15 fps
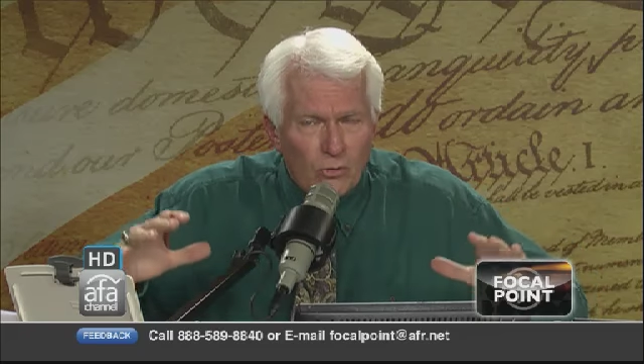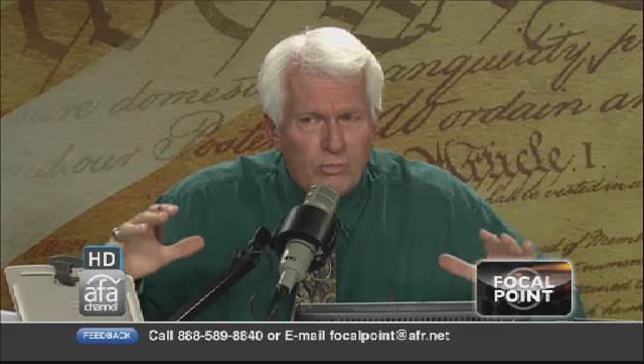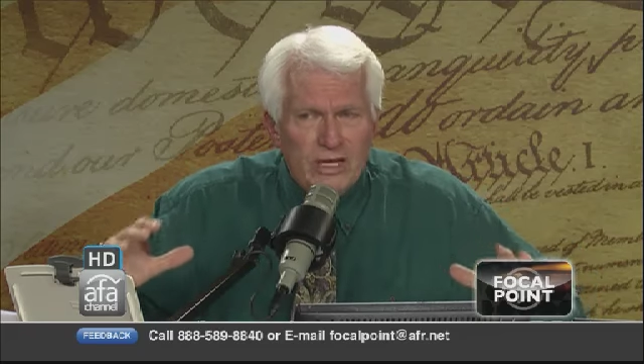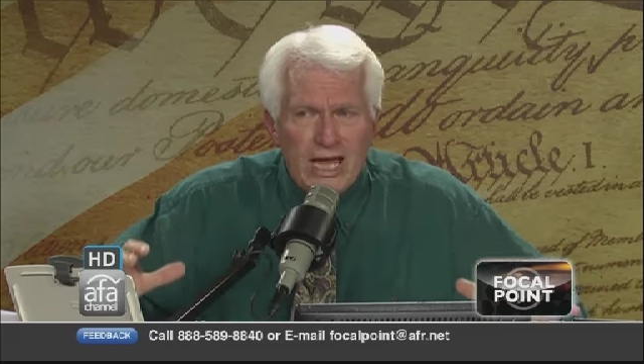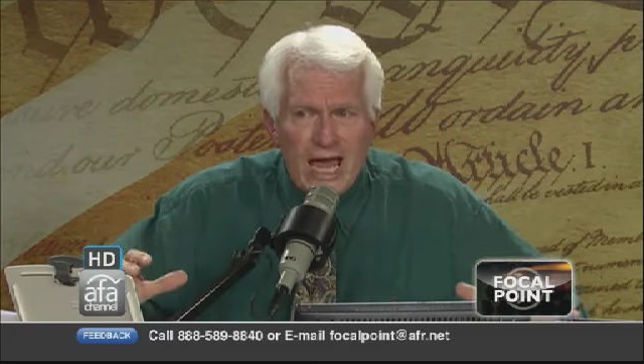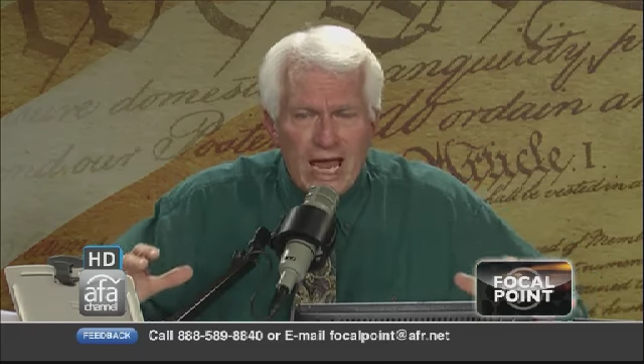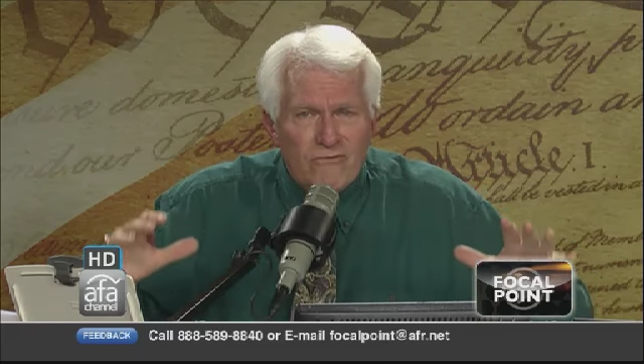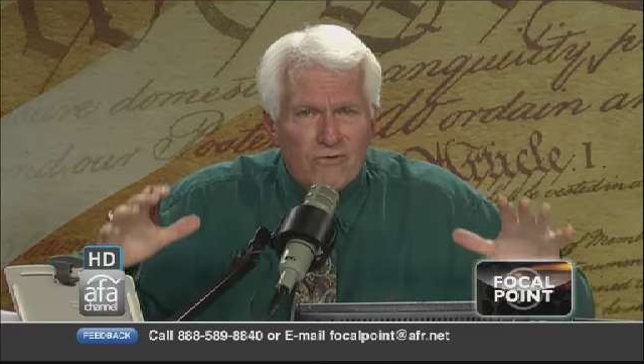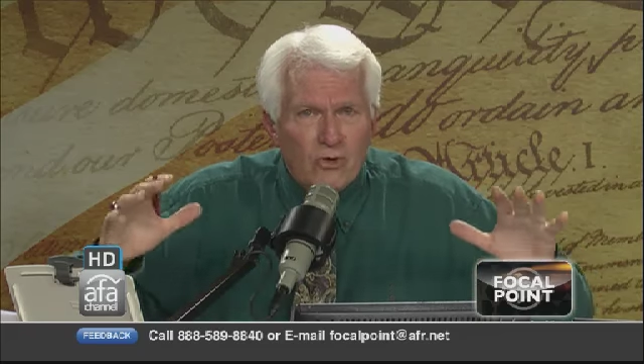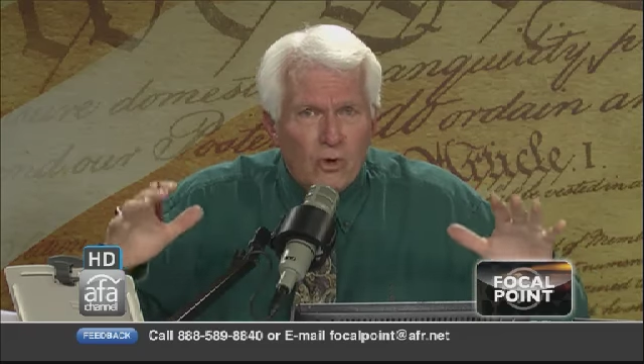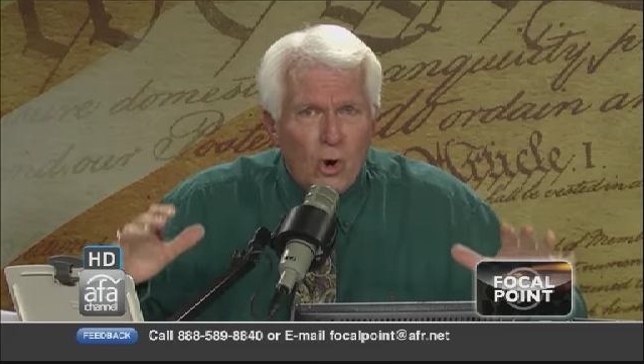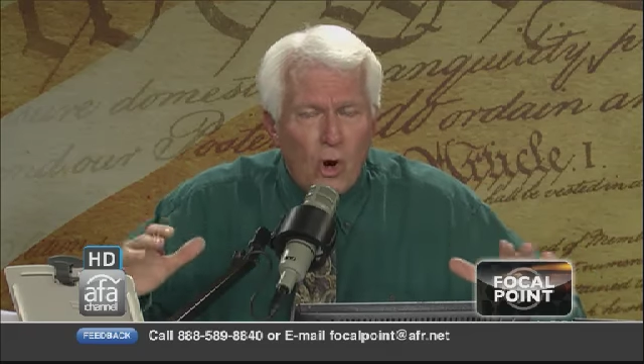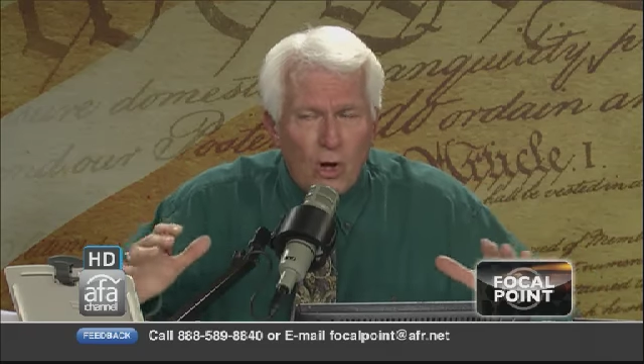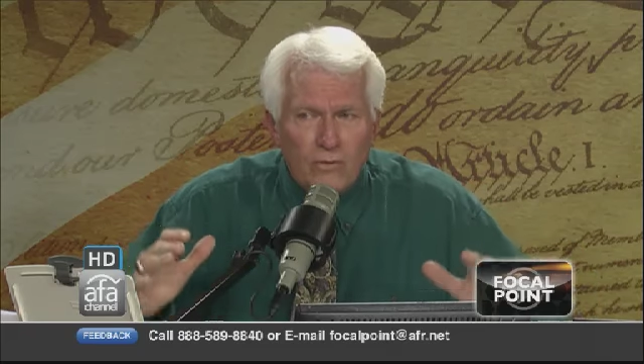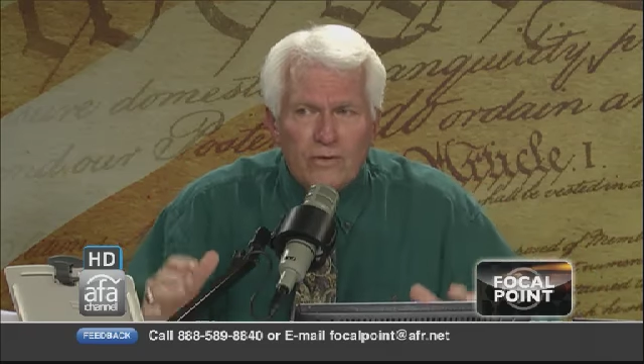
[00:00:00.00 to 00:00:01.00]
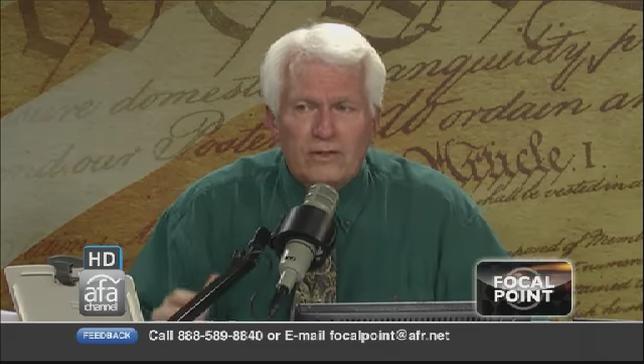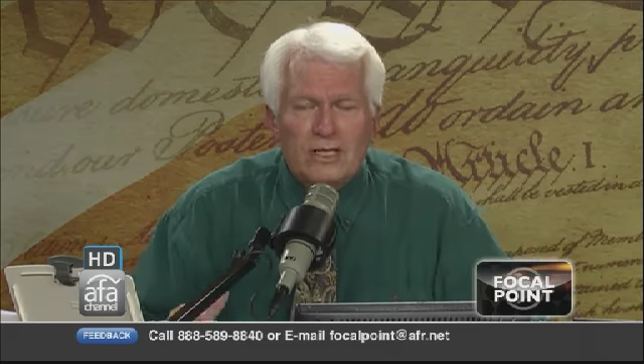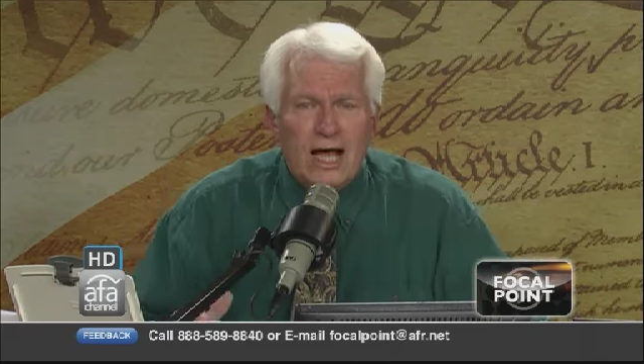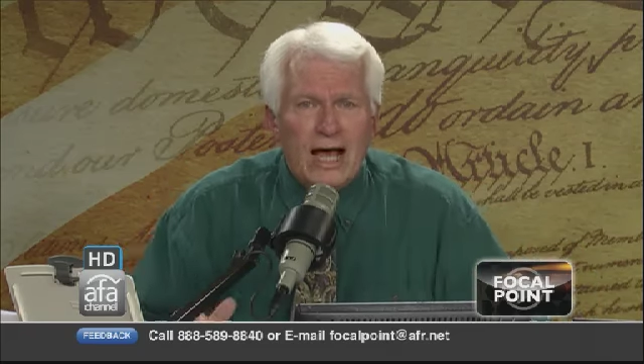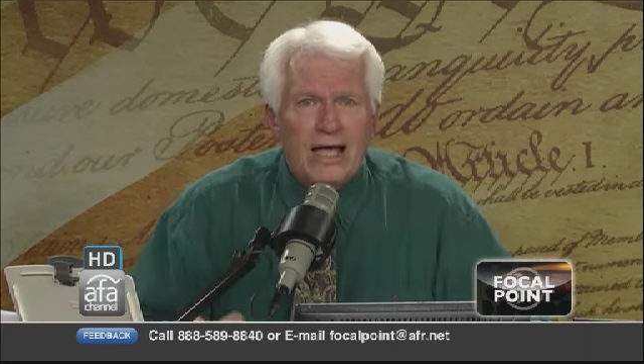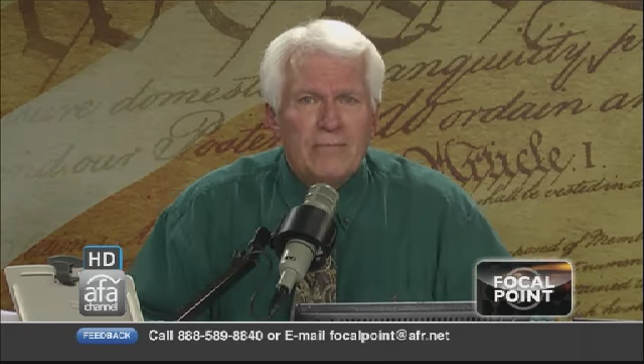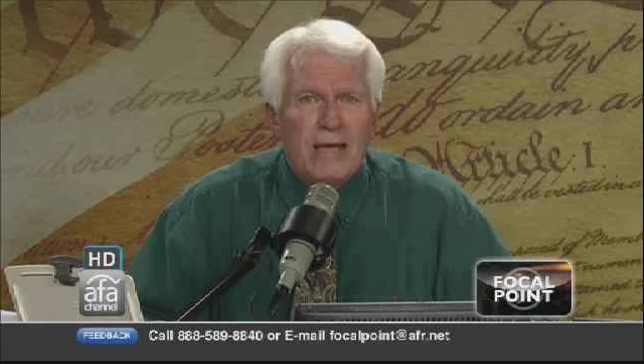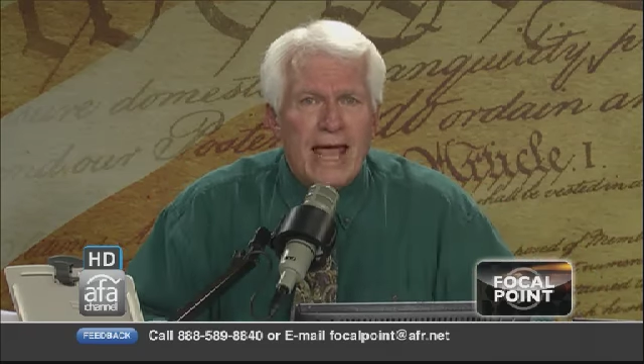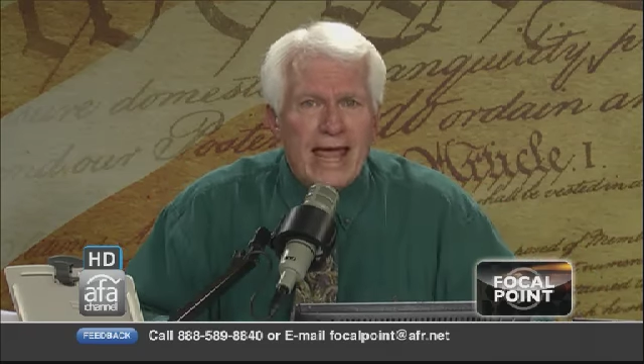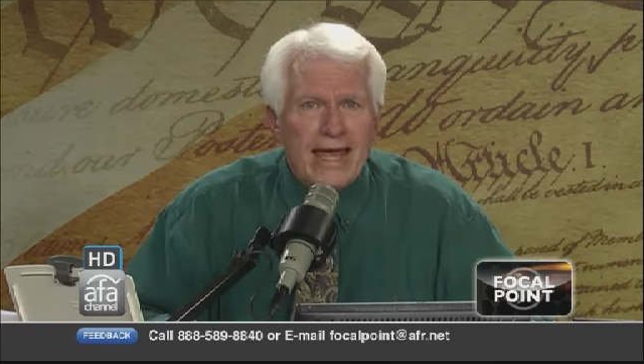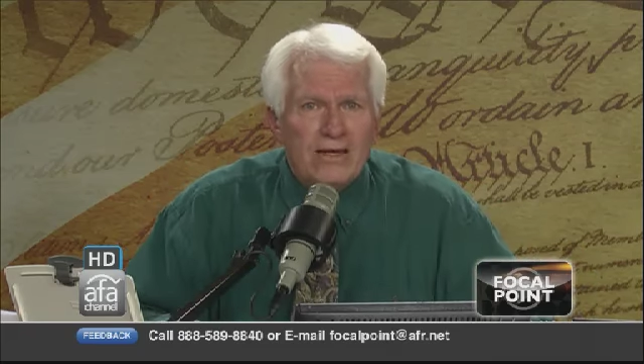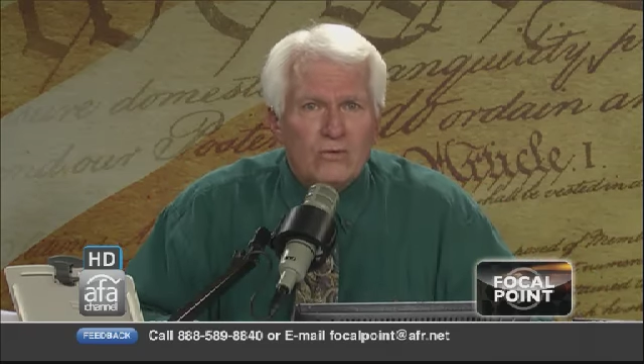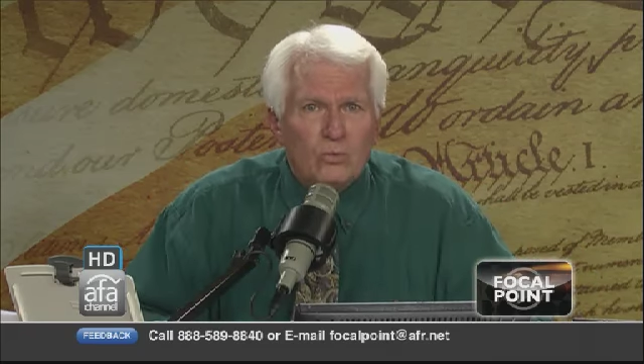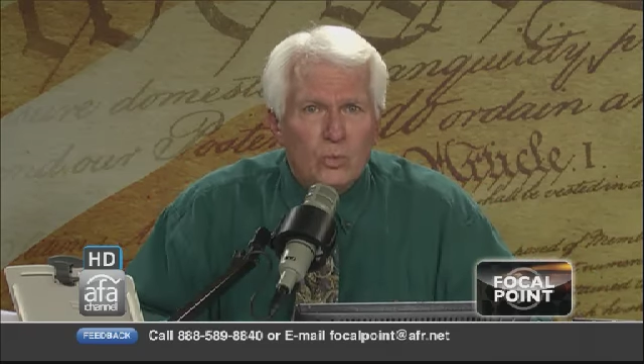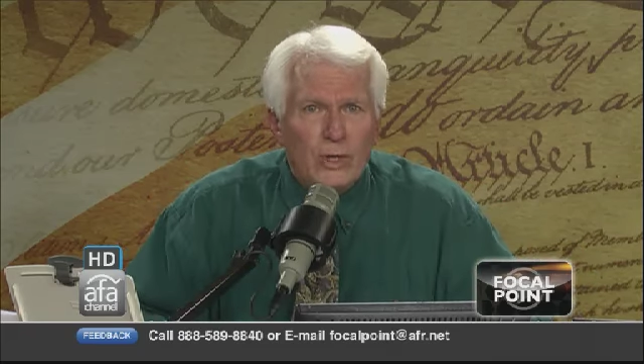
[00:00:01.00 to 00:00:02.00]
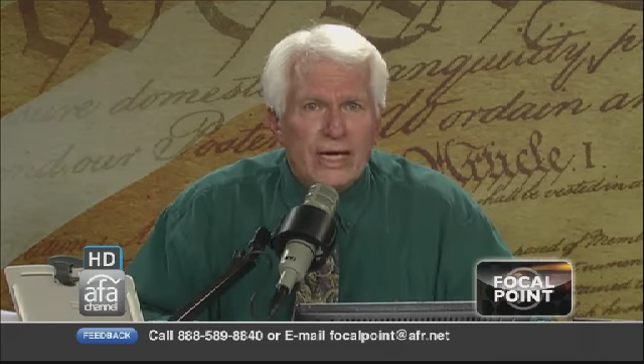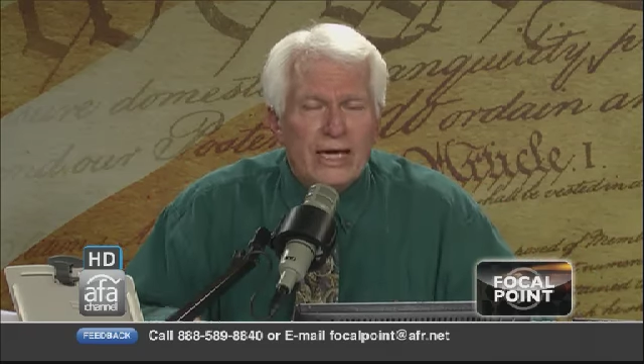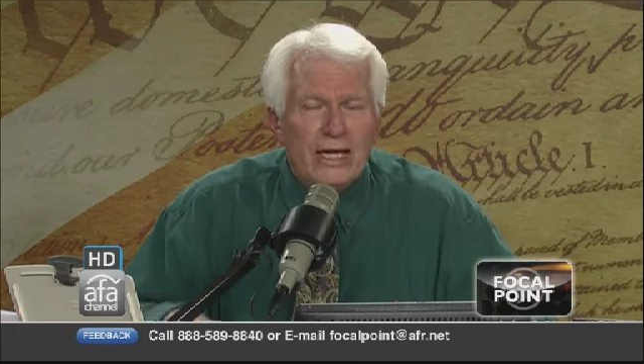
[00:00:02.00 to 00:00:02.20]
behavior all the time, and we